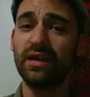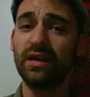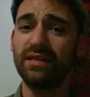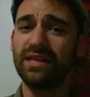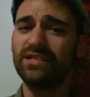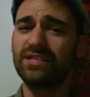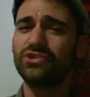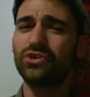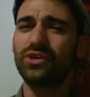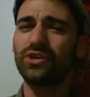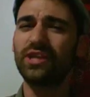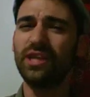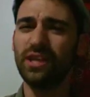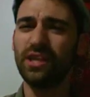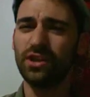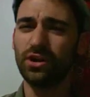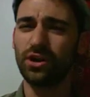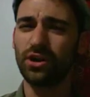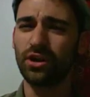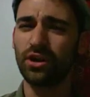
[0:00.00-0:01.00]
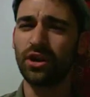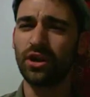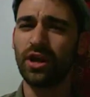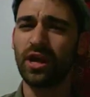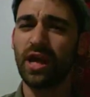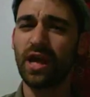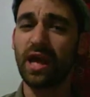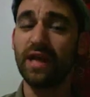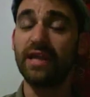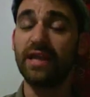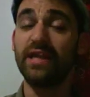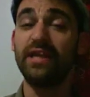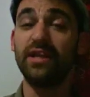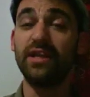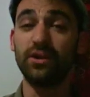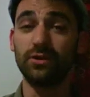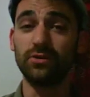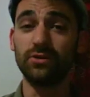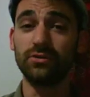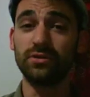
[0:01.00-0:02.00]
They stood here and
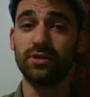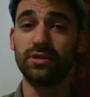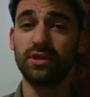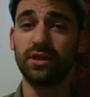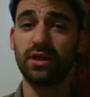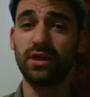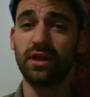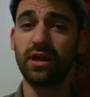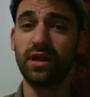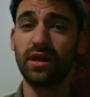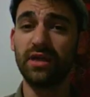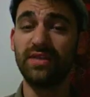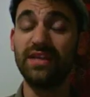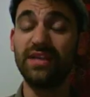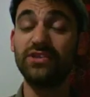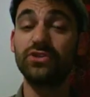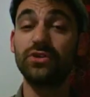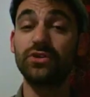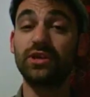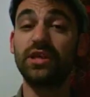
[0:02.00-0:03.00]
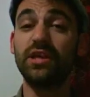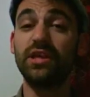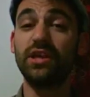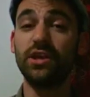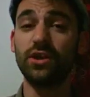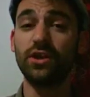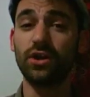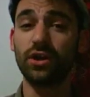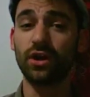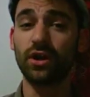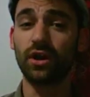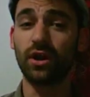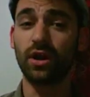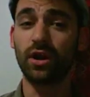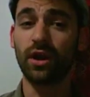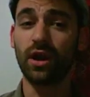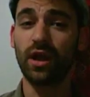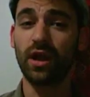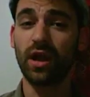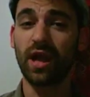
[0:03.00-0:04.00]
healed. They stood here
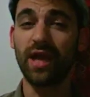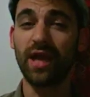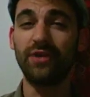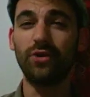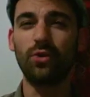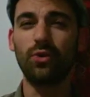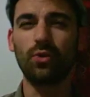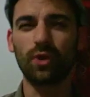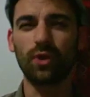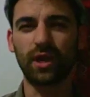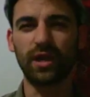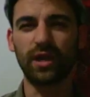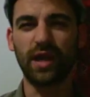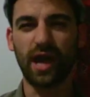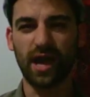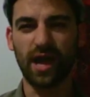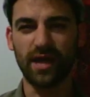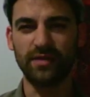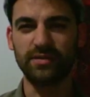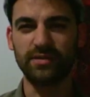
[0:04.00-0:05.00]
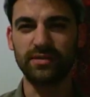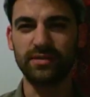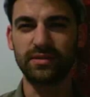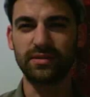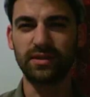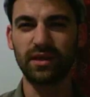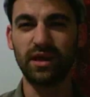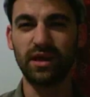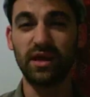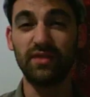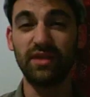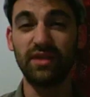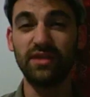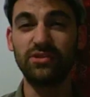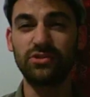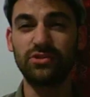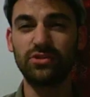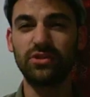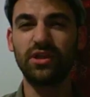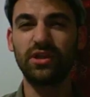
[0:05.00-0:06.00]
and organized. They
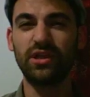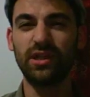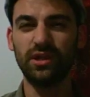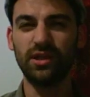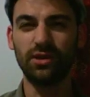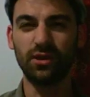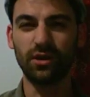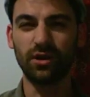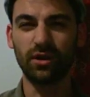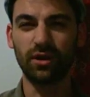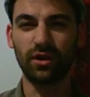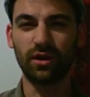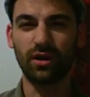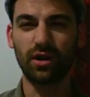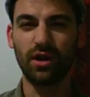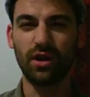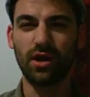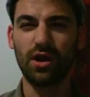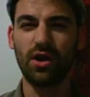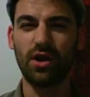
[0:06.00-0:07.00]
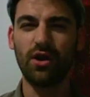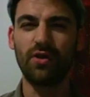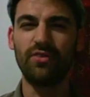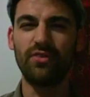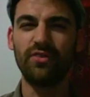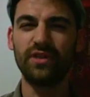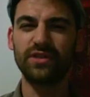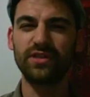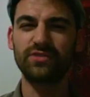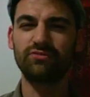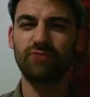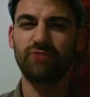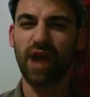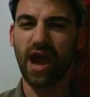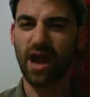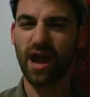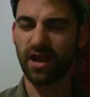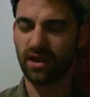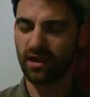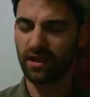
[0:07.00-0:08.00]
stood here on this
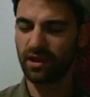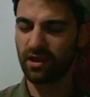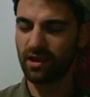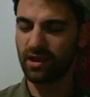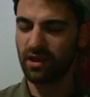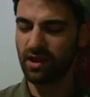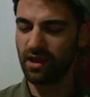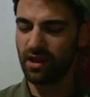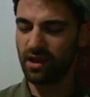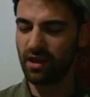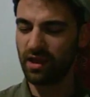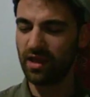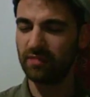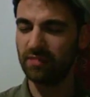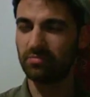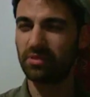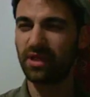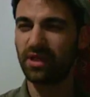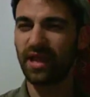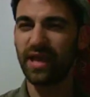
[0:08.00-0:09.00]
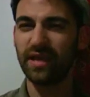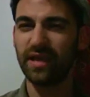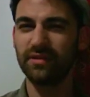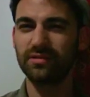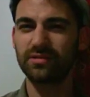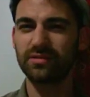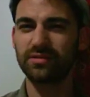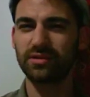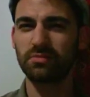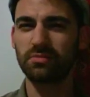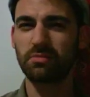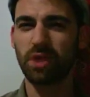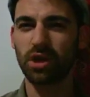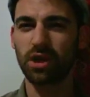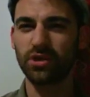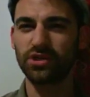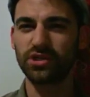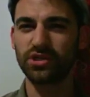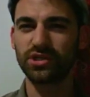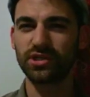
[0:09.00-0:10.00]
rock and planned to
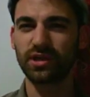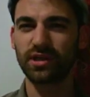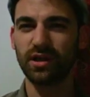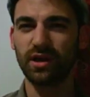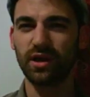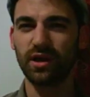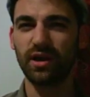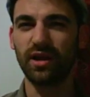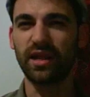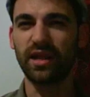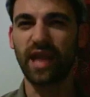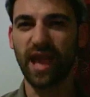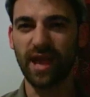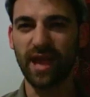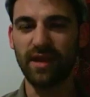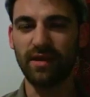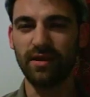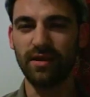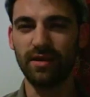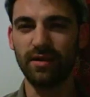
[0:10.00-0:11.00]
march again.